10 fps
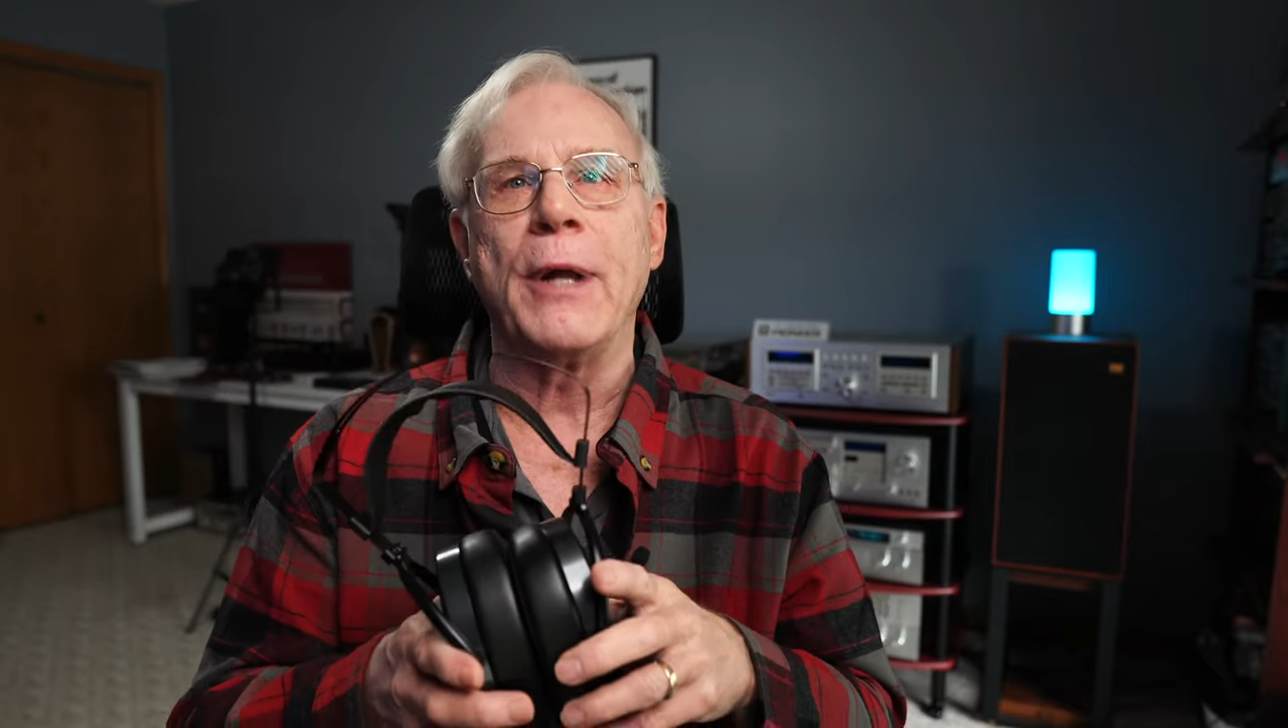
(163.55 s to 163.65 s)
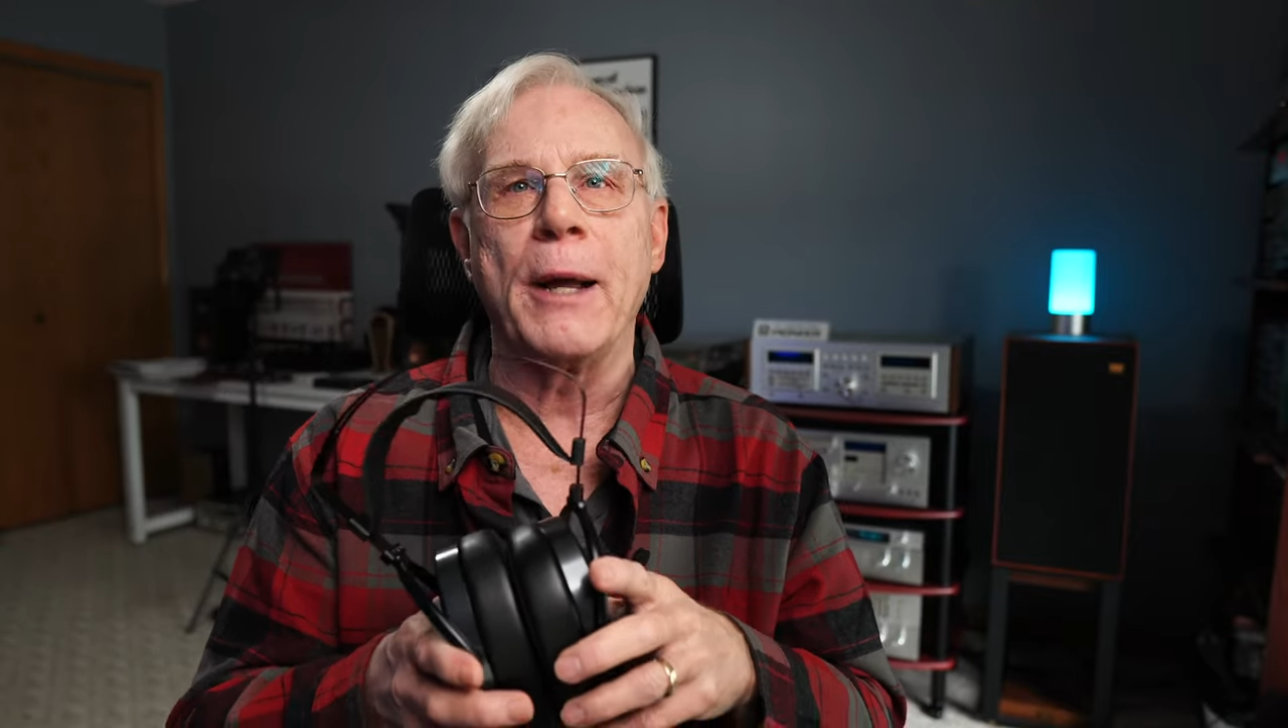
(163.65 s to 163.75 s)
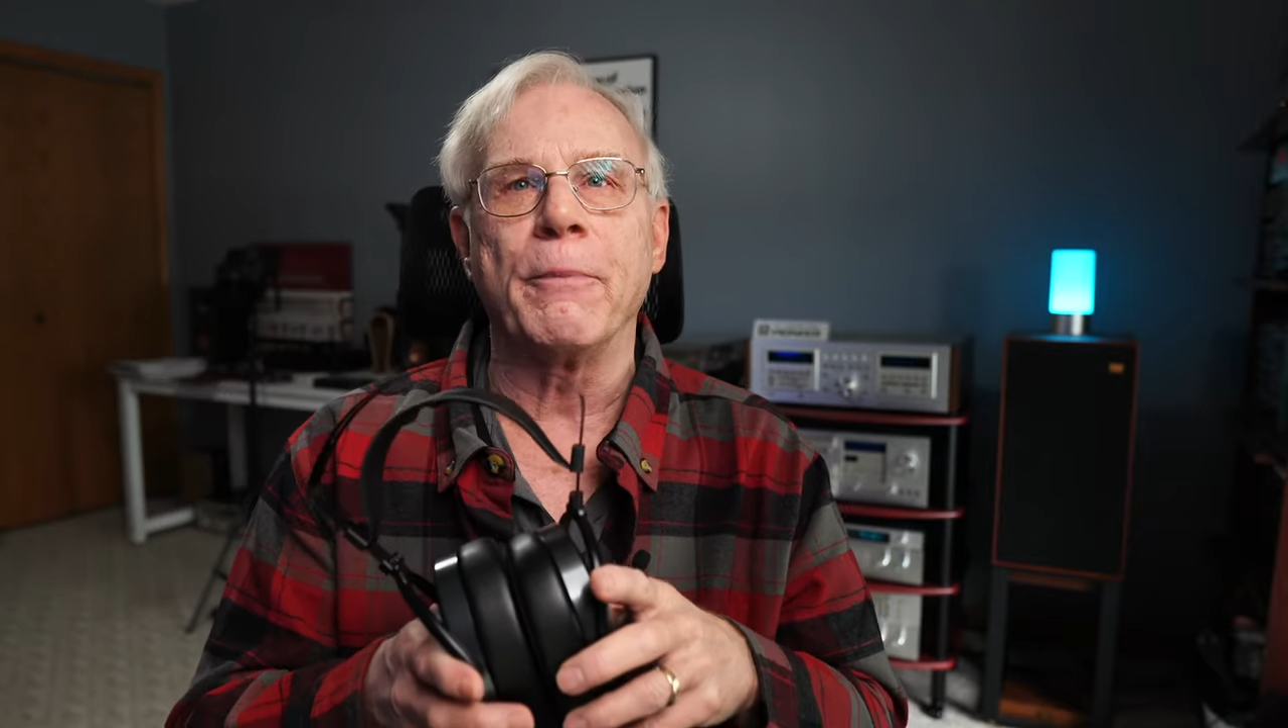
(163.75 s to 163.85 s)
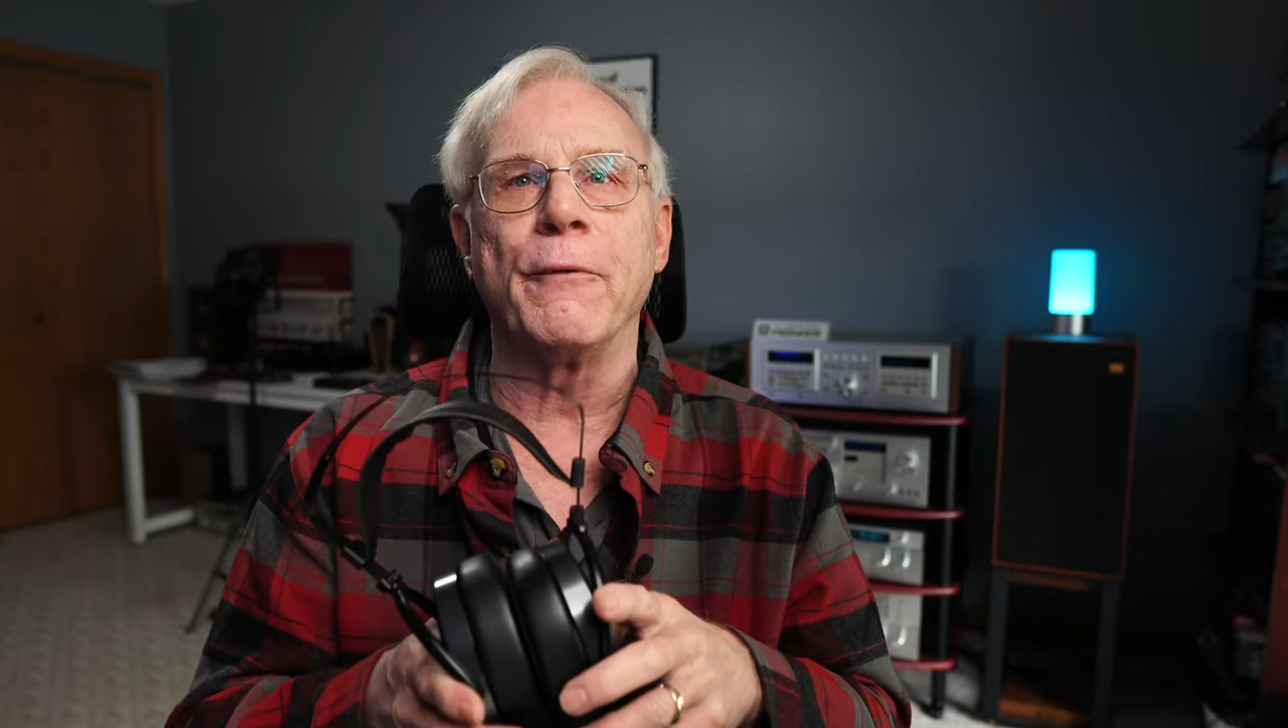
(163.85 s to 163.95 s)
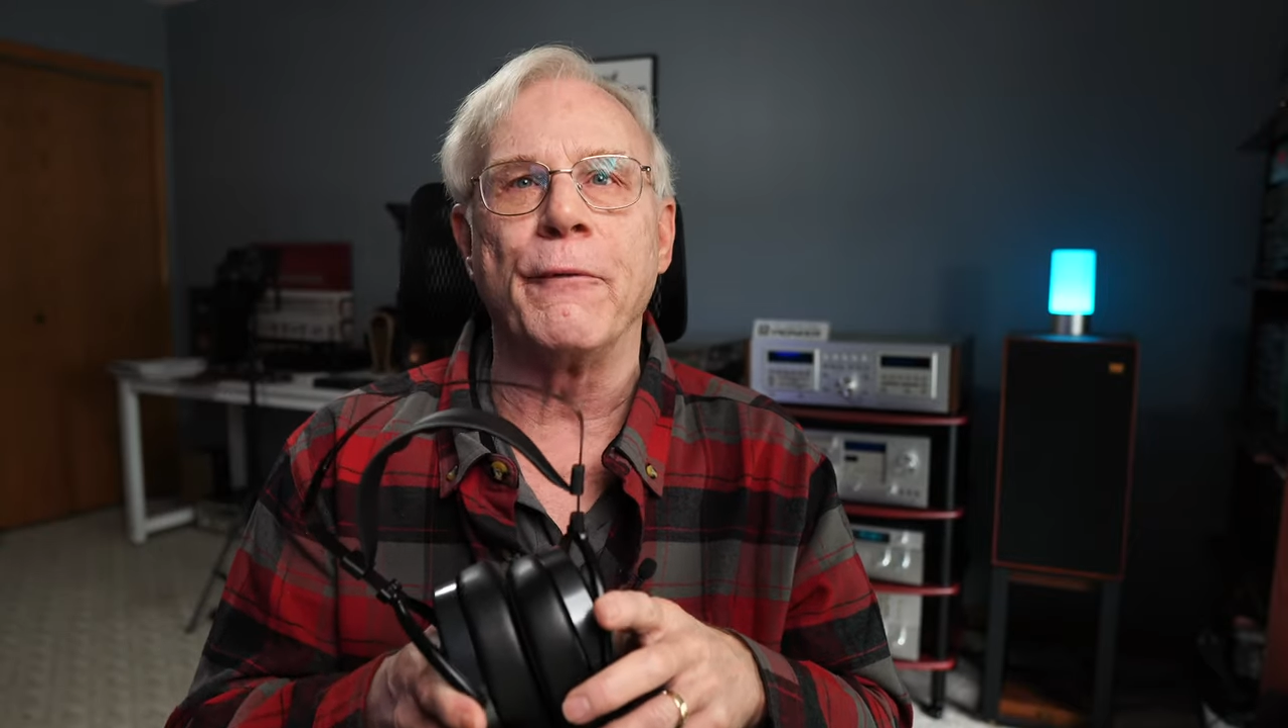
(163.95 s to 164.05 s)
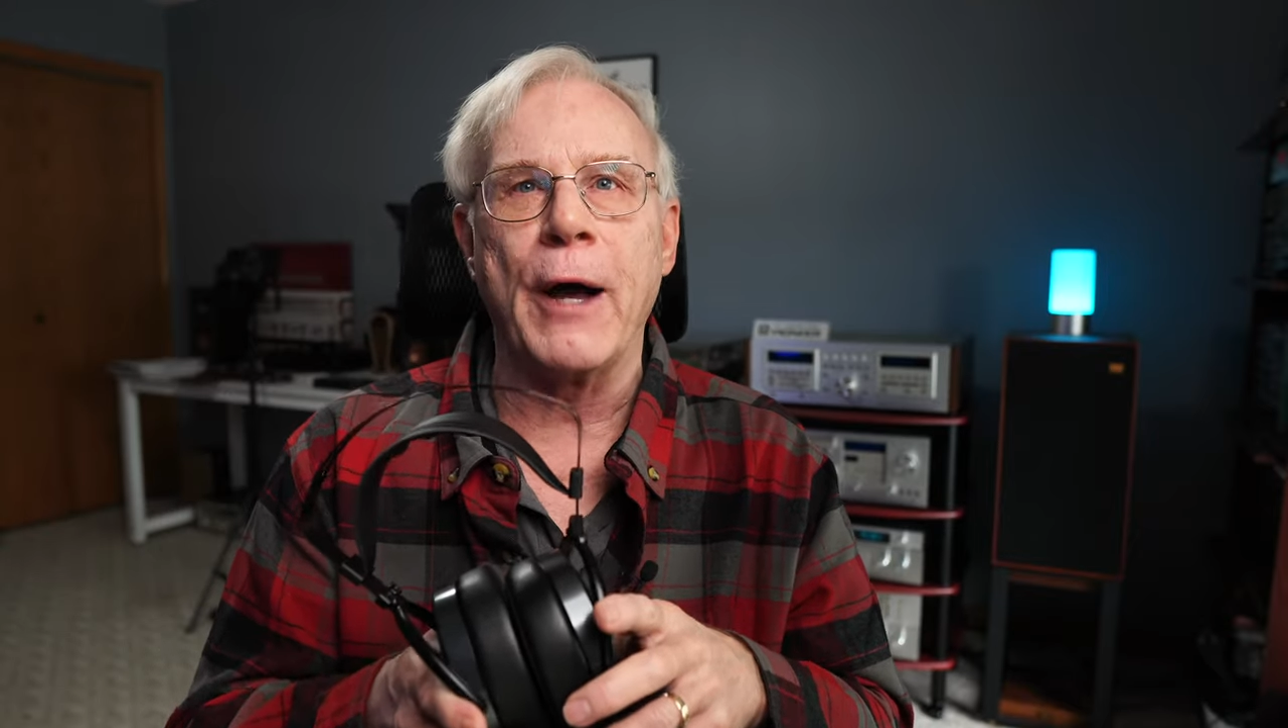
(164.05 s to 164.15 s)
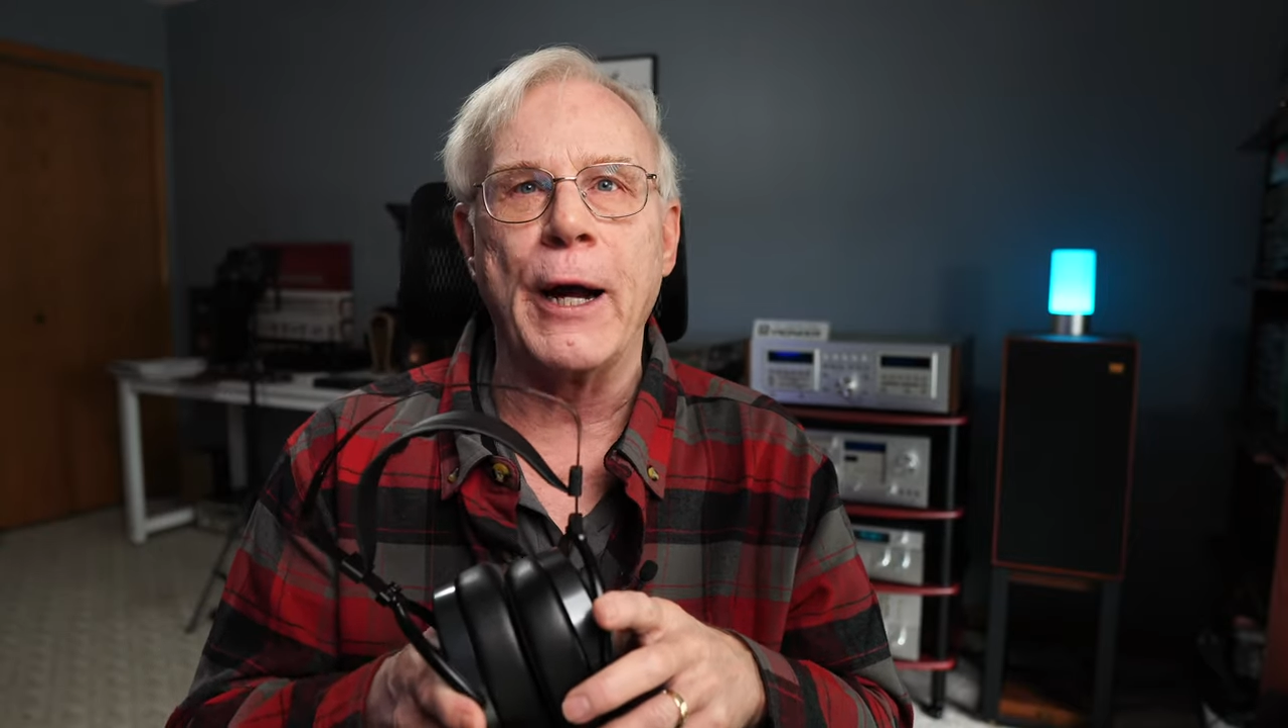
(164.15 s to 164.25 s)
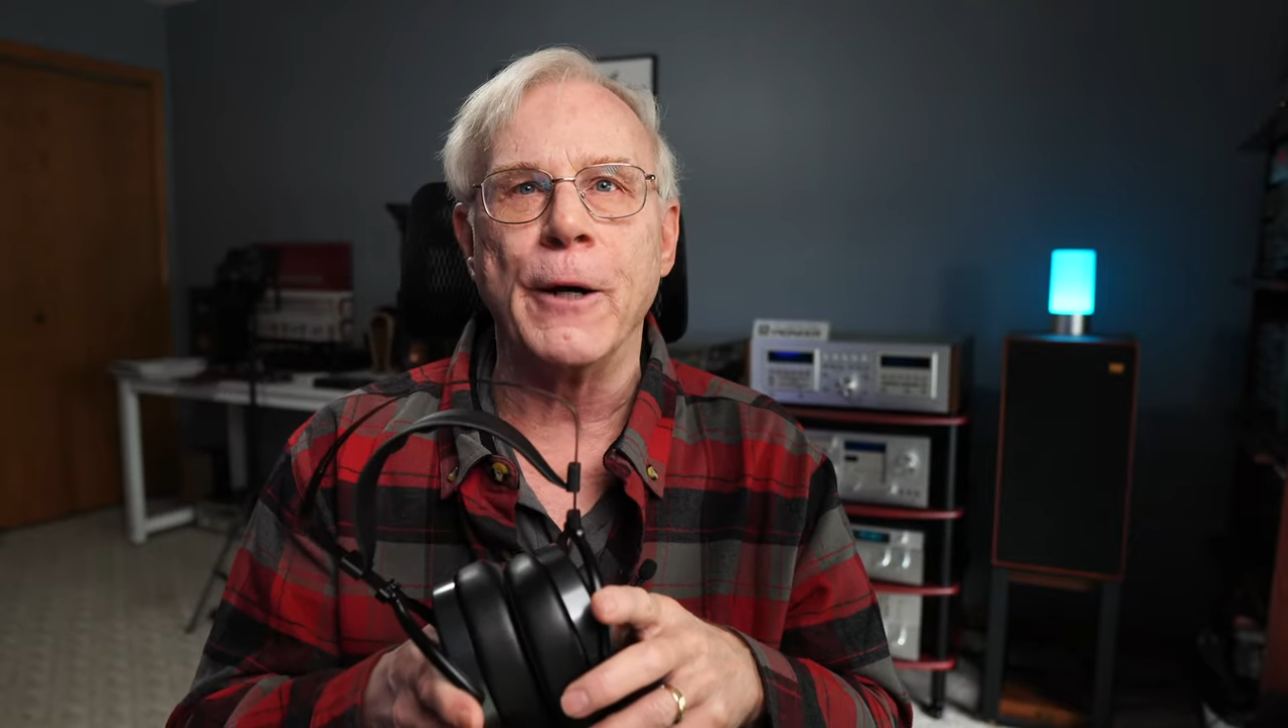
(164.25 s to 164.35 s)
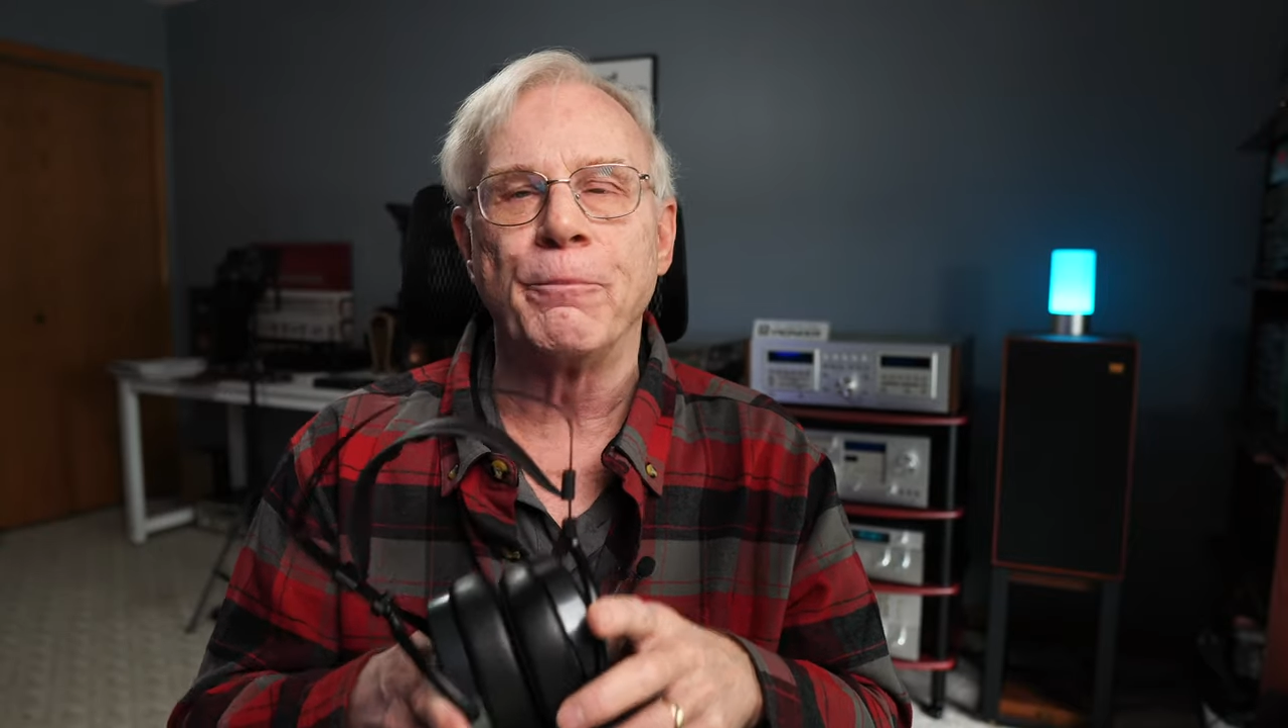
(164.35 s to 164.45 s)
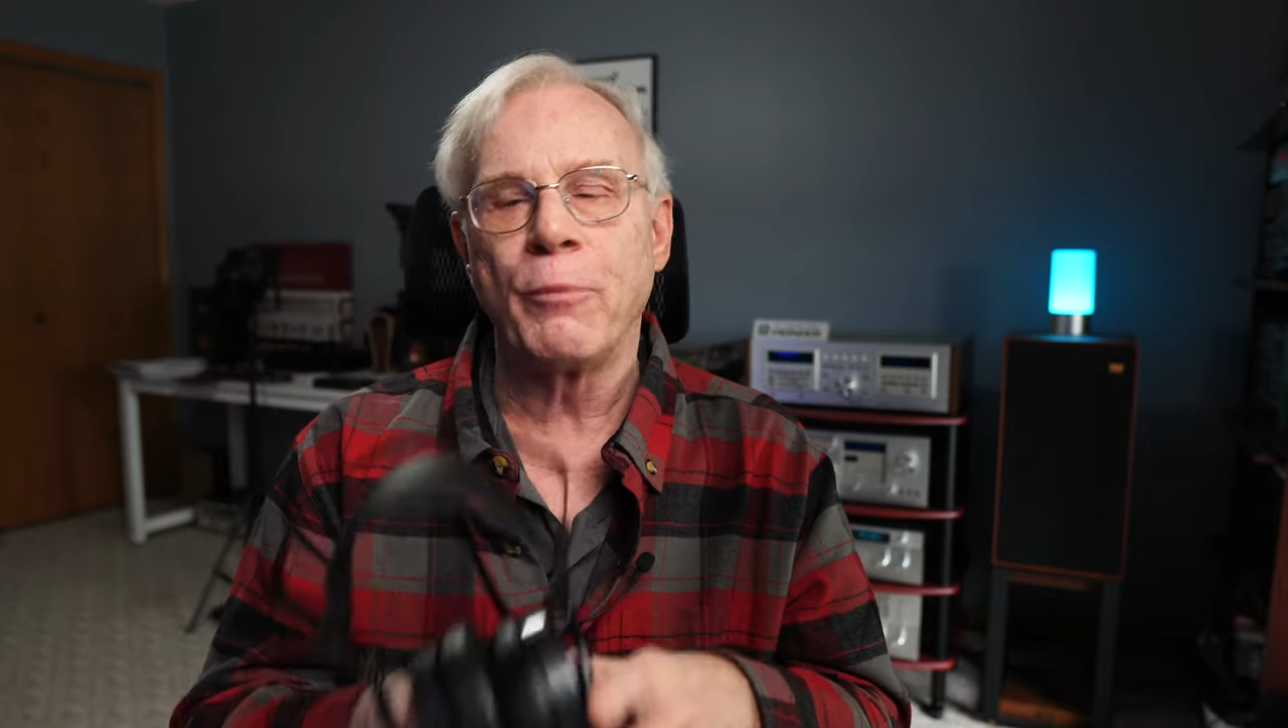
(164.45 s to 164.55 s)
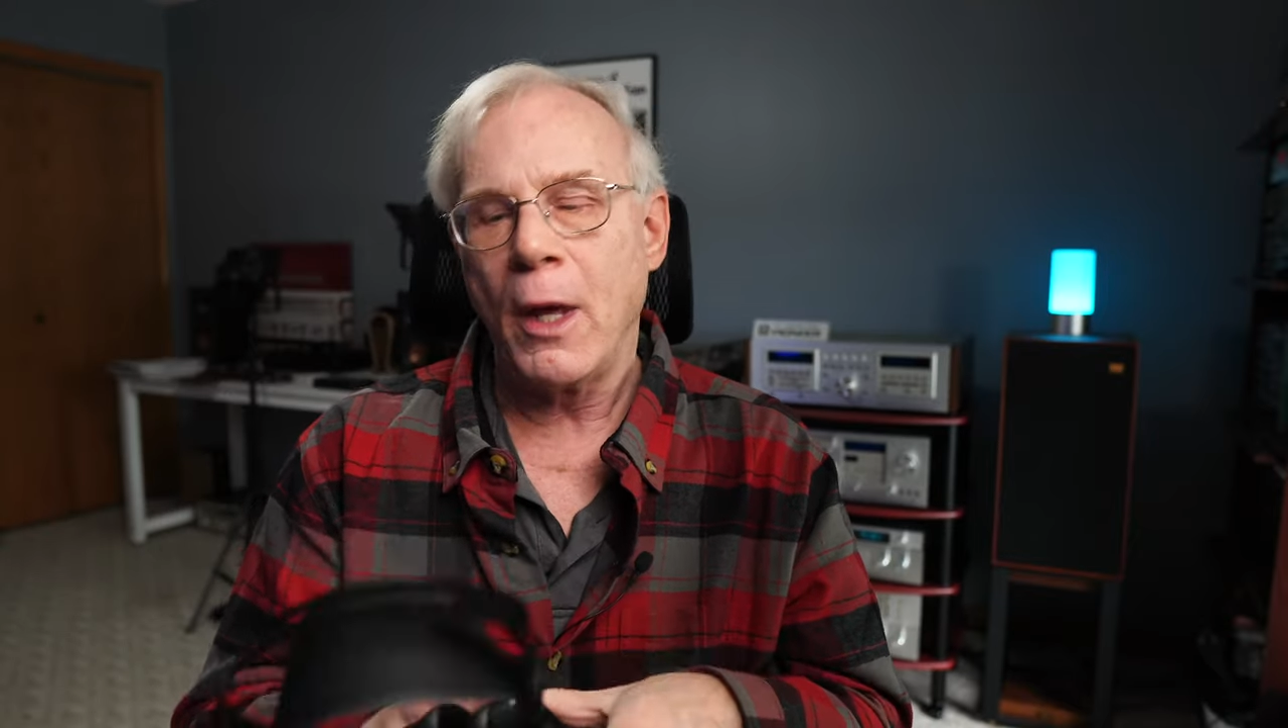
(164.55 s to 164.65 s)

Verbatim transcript: amplifier.